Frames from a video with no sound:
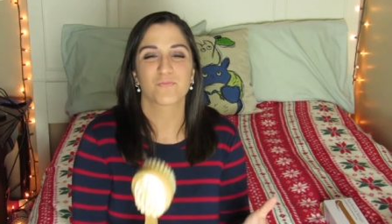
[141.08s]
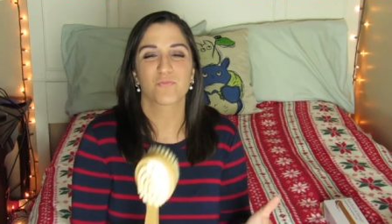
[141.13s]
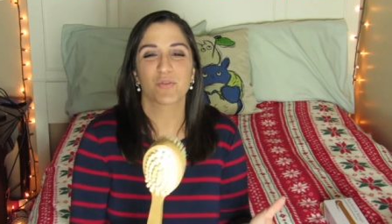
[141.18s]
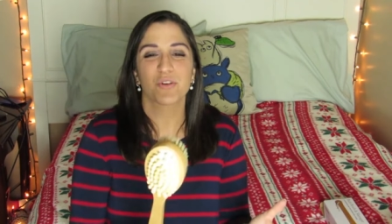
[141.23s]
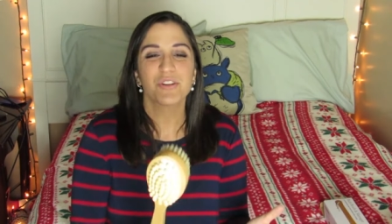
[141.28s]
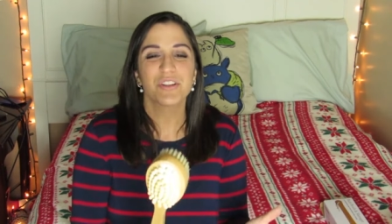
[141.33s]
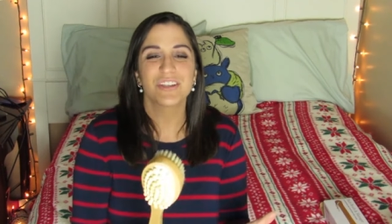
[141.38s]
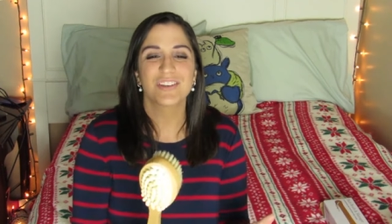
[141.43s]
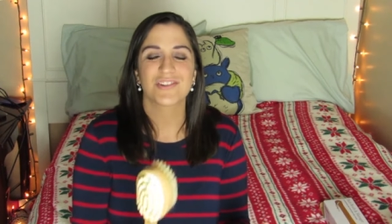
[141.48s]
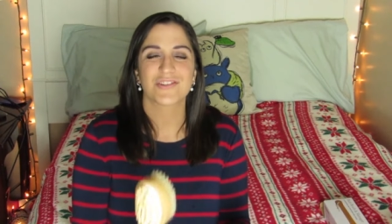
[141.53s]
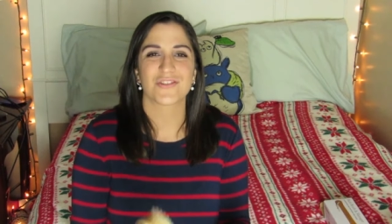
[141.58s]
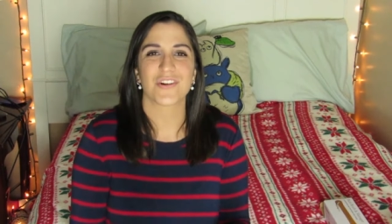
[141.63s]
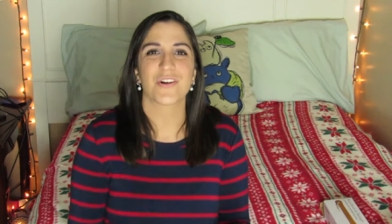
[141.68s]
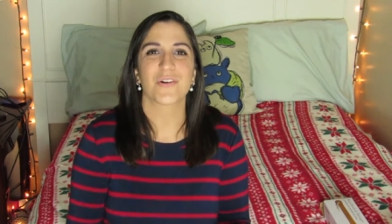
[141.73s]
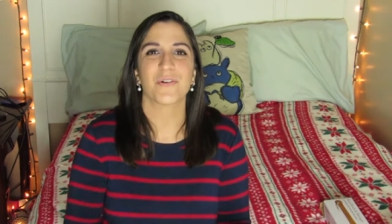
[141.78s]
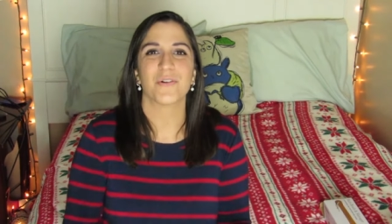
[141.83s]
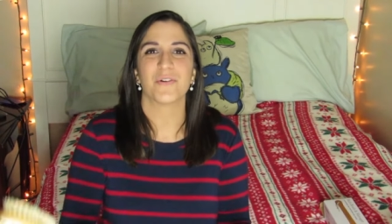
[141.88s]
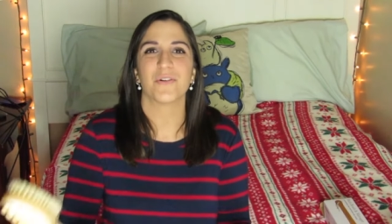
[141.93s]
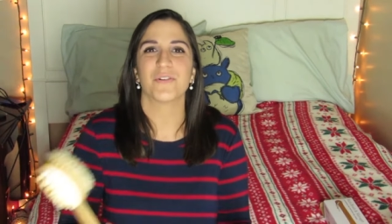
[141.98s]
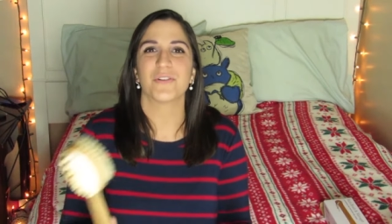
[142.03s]
really
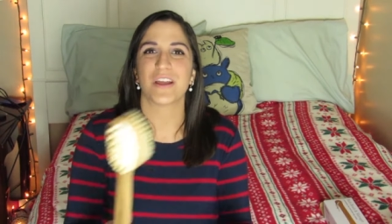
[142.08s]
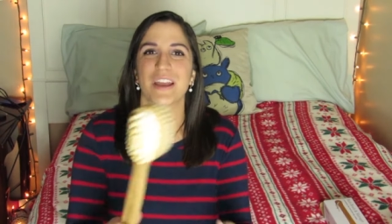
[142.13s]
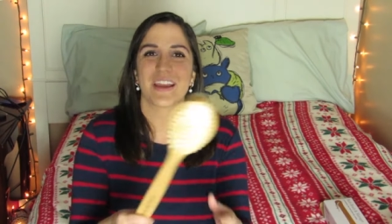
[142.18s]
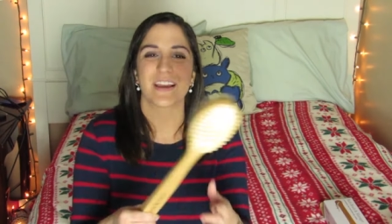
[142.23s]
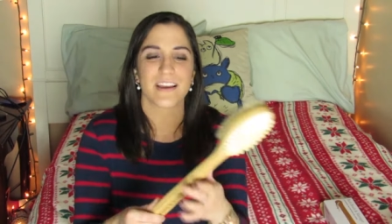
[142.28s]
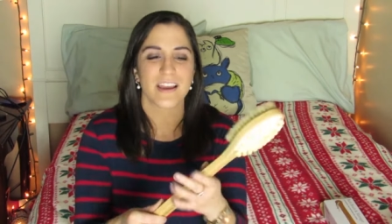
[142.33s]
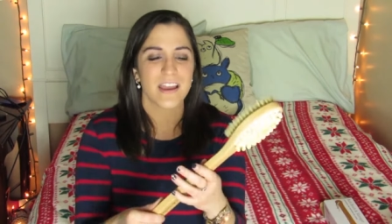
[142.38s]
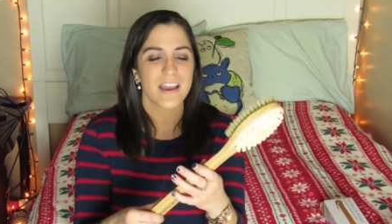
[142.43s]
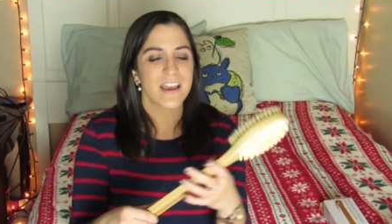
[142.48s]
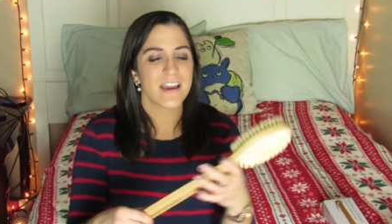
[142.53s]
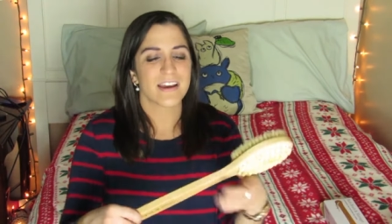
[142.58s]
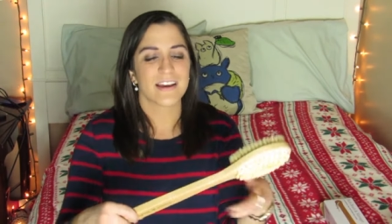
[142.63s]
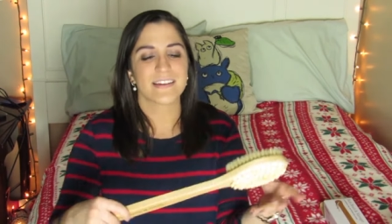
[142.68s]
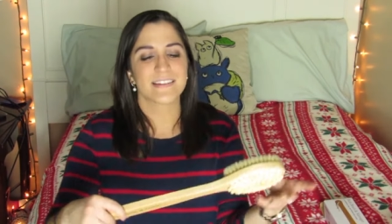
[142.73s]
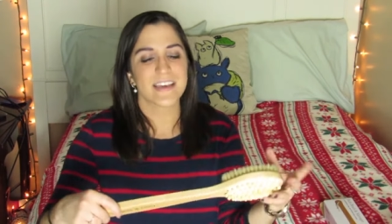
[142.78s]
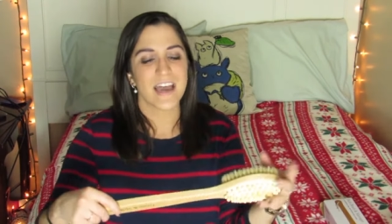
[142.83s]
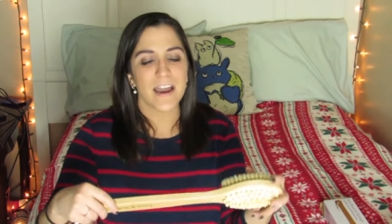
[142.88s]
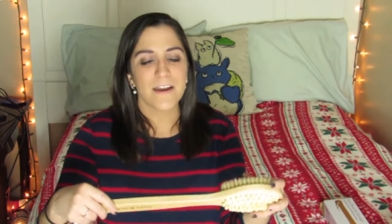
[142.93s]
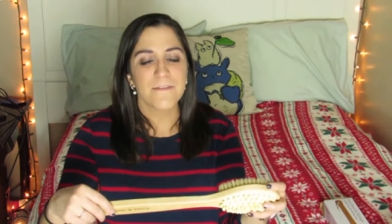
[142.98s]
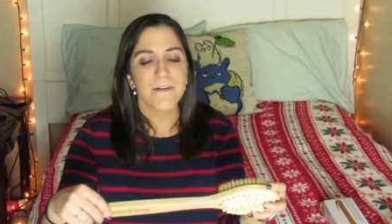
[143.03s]
struggle, like,
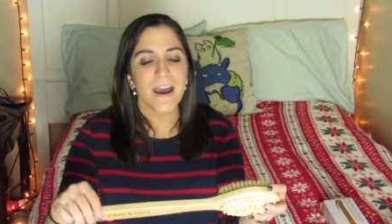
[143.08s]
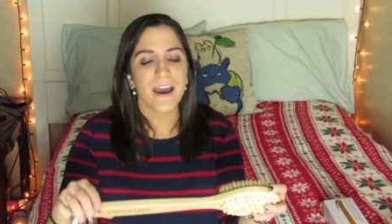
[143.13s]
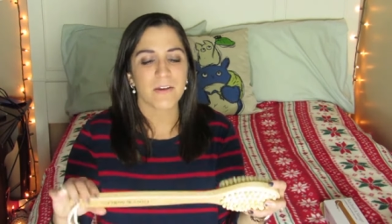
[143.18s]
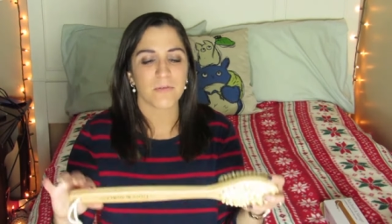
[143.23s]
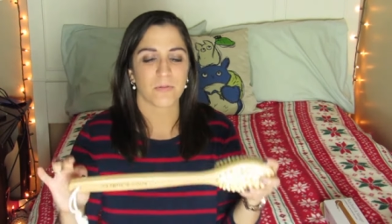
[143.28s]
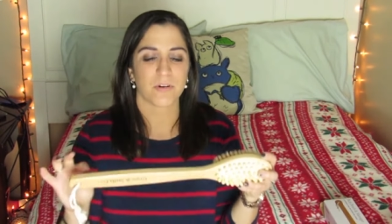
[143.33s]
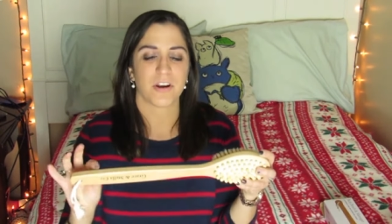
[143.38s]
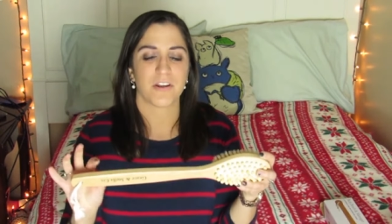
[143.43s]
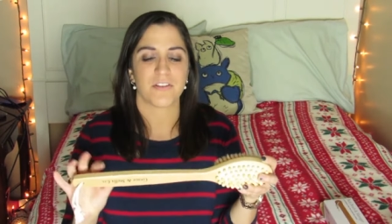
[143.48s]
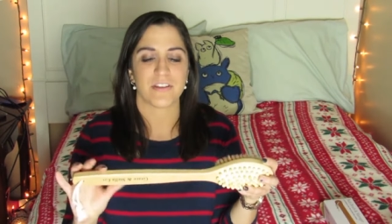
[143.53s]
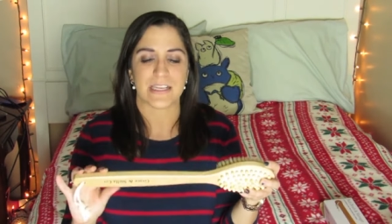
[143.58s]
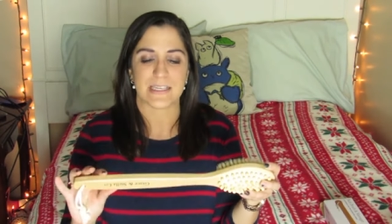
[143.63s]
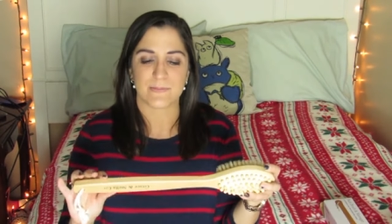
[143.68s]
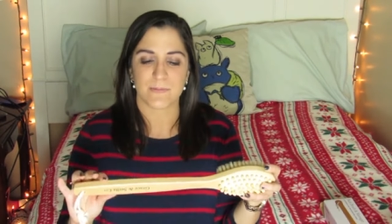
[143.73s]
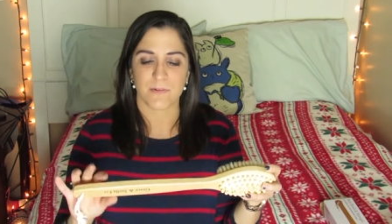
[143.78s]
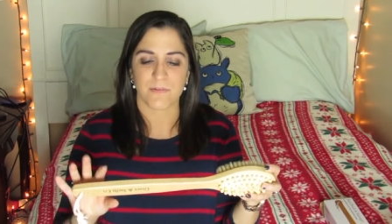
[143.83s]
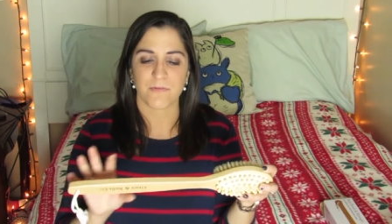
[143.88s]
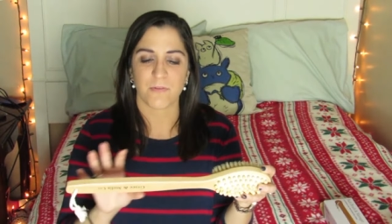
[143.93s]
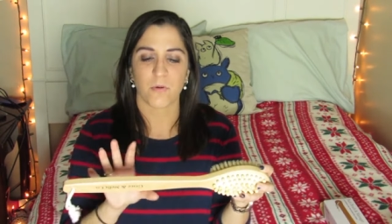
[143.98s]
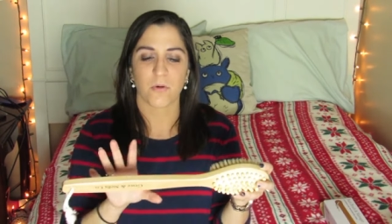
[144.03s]
because I've had one of these
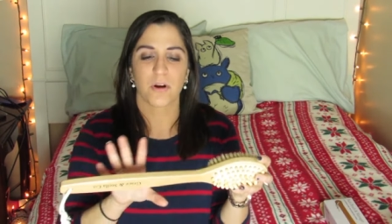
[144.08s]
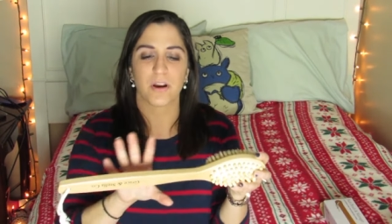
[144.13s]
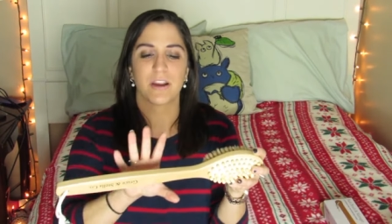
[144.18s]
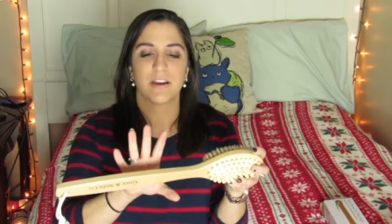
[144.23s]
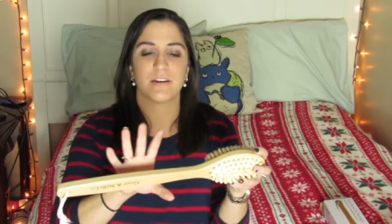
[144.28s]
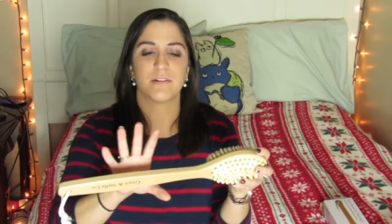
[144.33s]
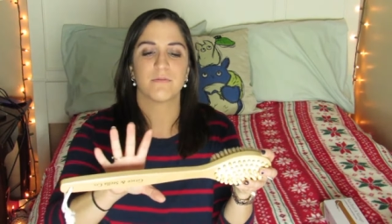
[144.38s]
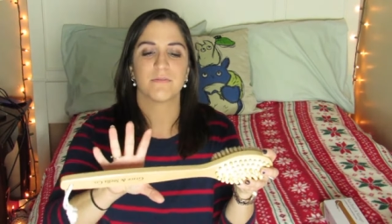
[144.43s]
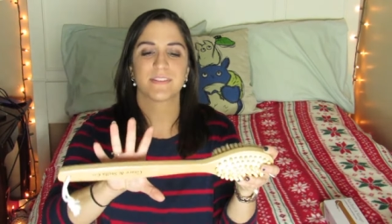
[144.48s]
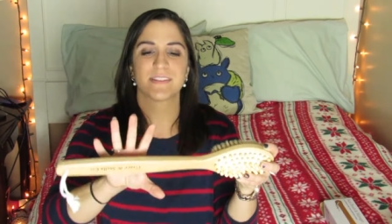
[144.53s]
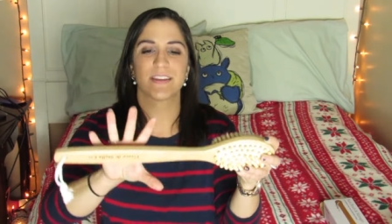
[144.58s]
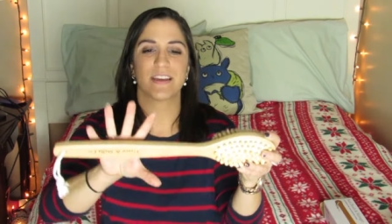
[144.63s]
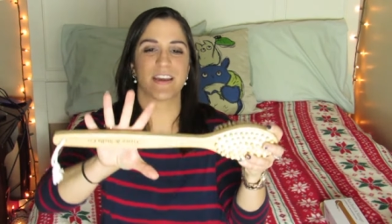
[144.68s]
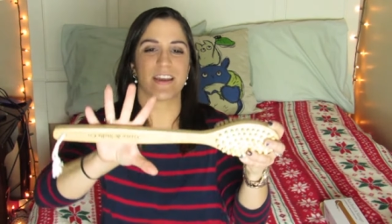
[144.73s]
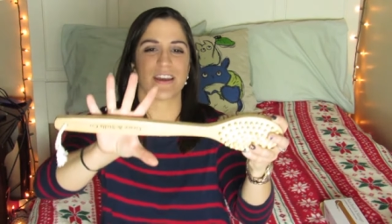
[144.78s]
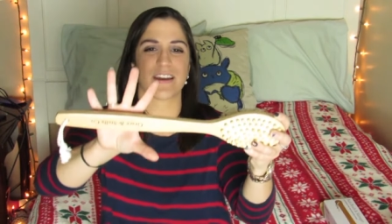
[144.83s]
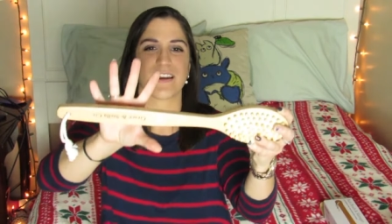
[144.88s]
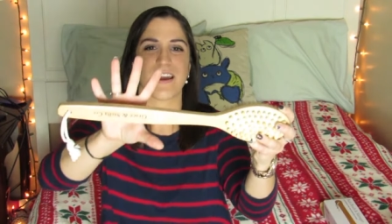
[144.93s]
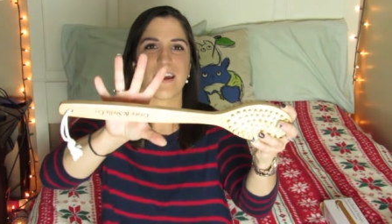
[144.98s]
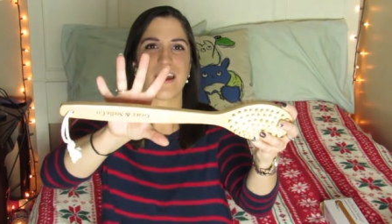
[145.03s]
before, and it was
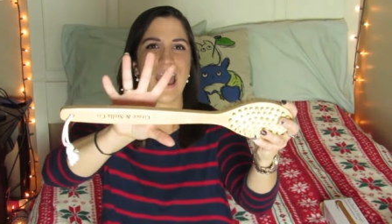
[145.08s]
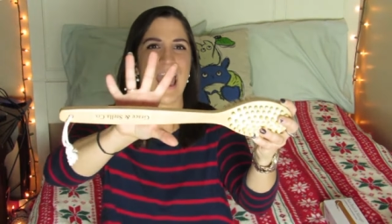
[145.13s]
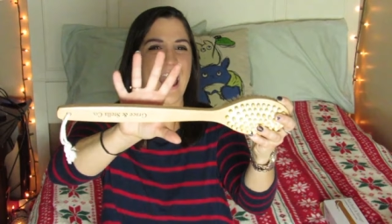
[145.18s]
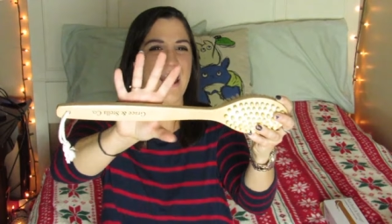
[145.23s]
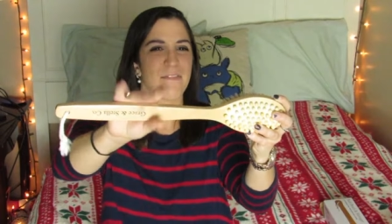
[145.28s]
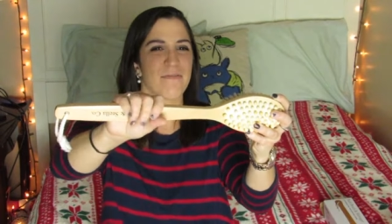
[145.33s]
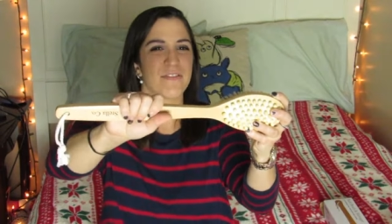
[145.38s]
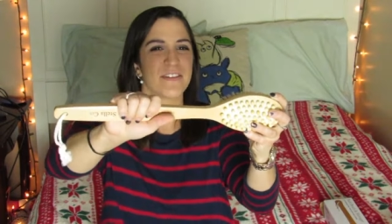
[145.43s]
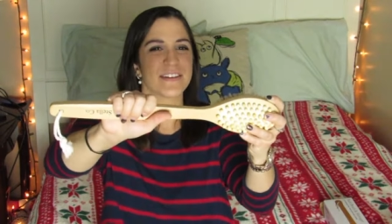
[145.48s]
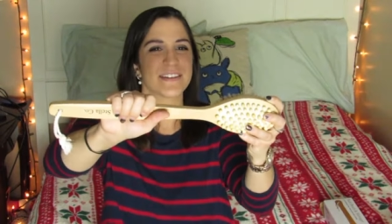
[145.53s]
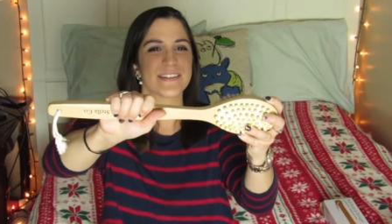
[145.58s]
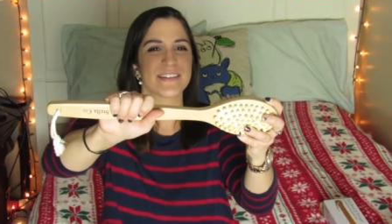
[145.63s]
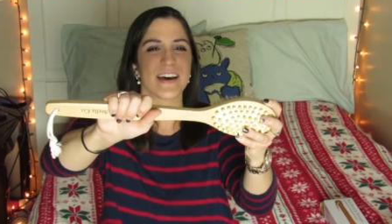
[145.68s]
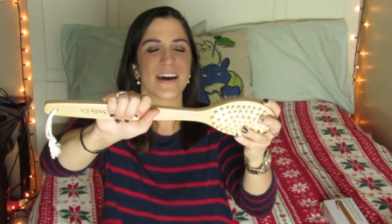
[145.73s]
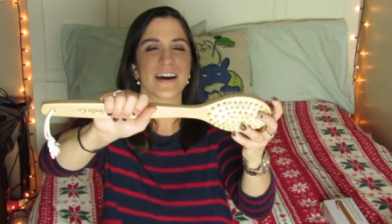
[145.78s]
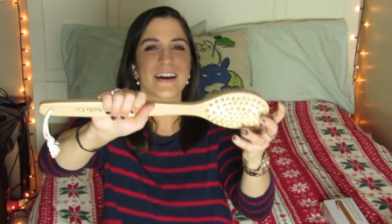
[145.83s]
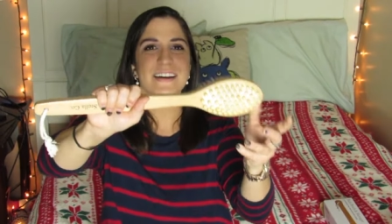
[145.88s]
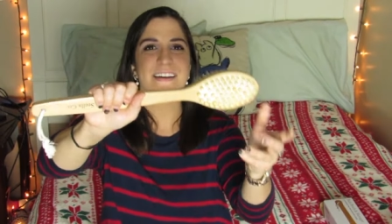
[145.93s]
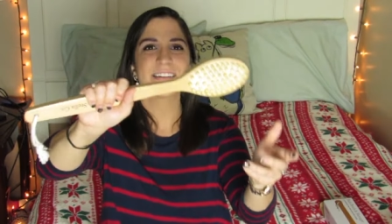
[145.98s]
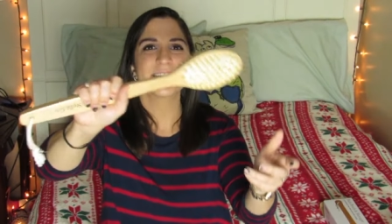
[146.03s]
like half this
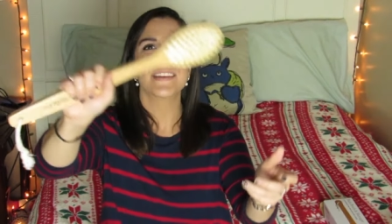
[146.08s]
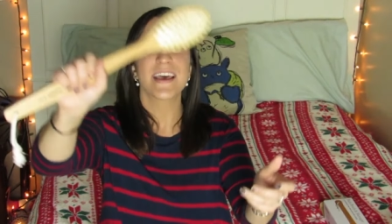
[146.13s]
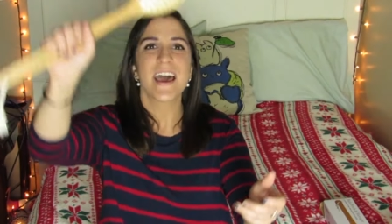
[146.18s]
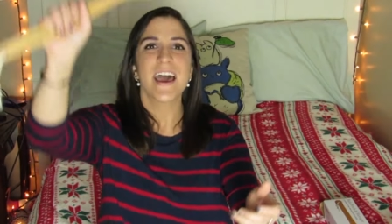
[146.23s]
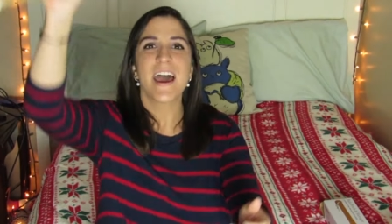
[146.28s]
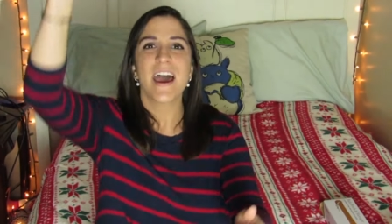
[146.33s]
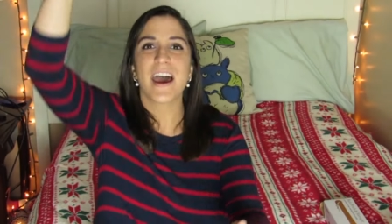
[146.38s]
size,